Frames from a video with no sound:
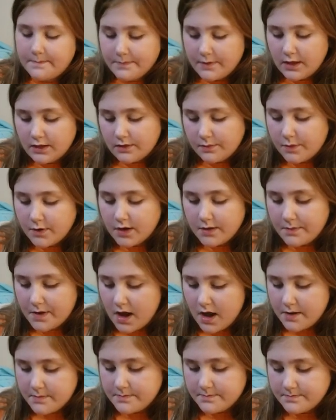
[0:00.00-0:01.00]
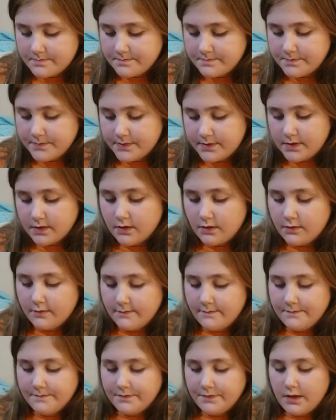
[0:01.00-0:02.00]
It's pretty bad, so
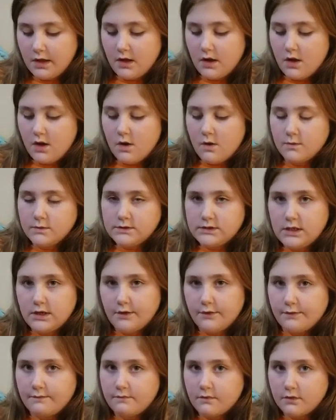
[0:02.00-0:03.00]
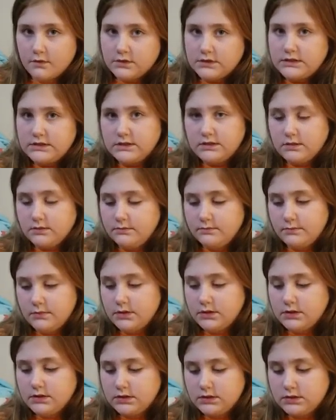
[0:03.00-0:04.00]
just gotta throw on some
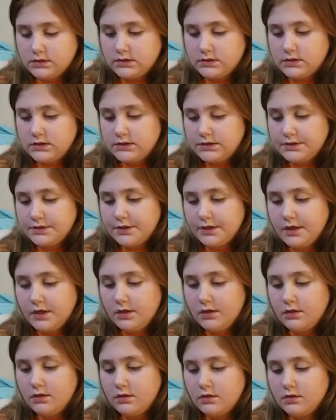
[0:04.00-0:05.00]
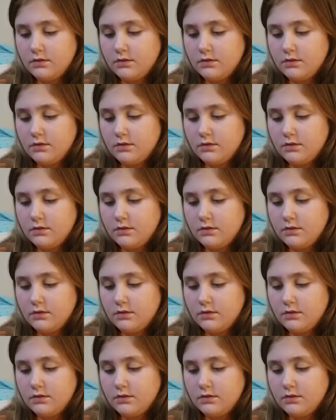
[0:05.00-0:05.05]
sunscreen.